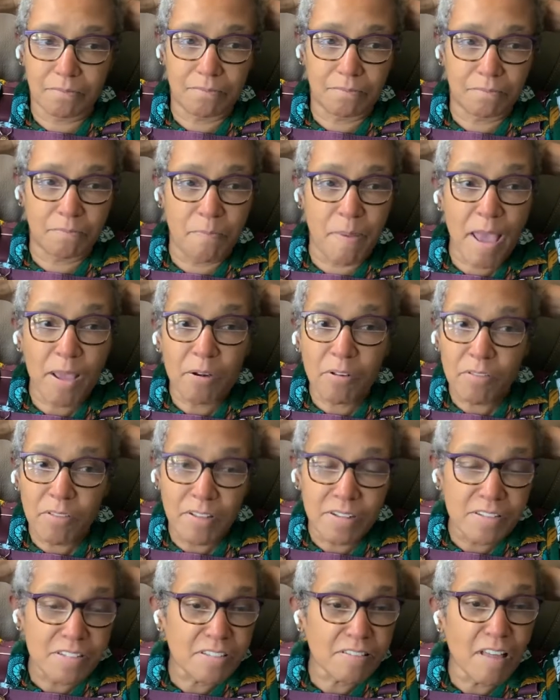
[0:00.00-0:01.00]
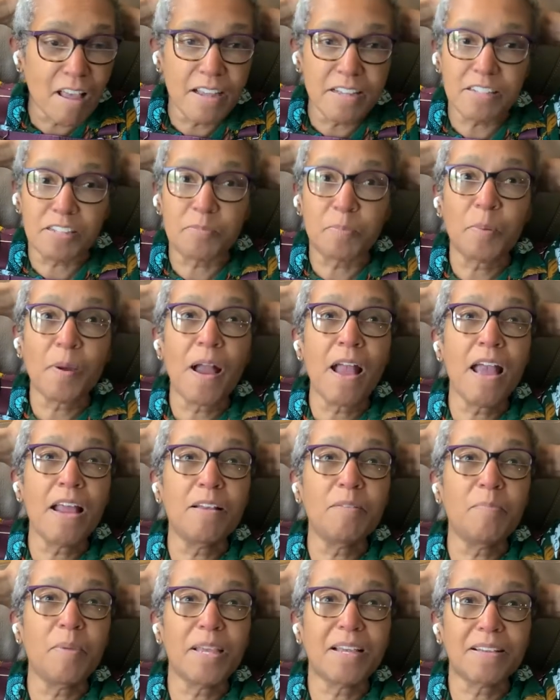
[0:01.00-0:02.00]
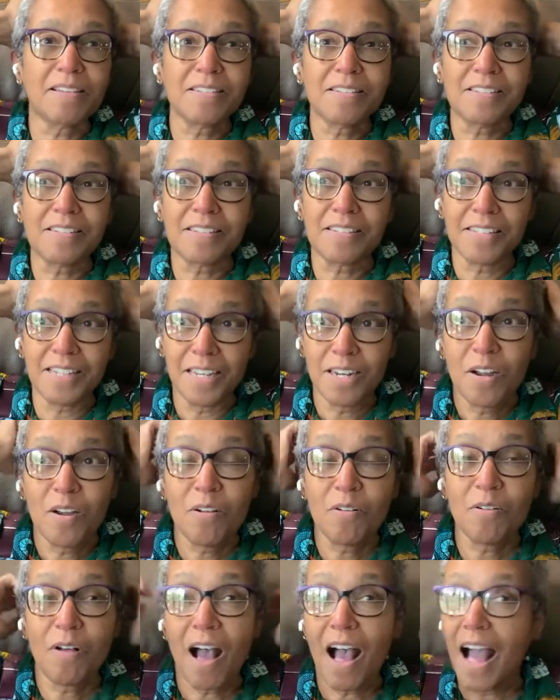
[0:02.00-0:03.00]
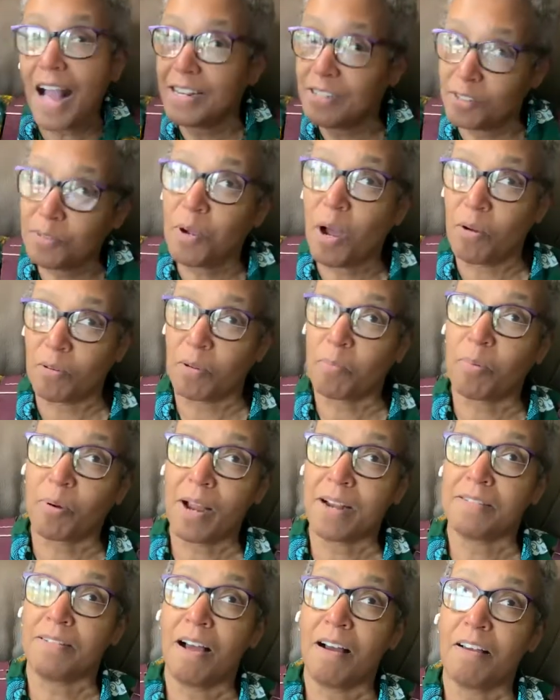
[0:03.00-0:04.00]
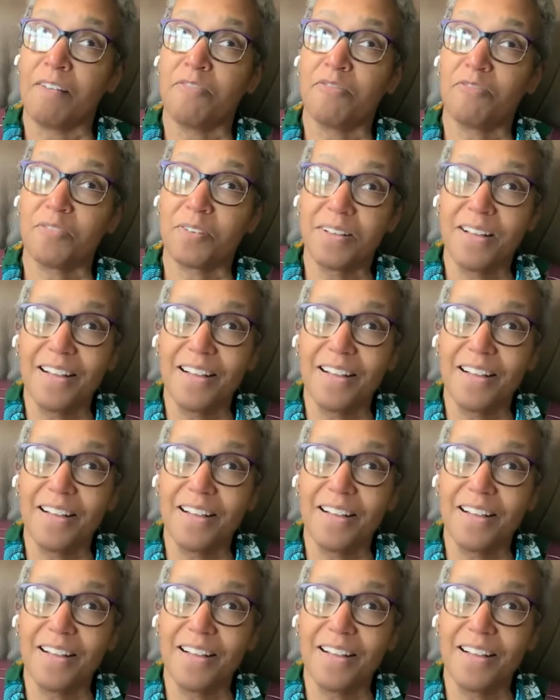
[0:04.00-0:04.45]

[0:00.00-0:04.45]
better than sliced bread because, you know, I do own a bread knife.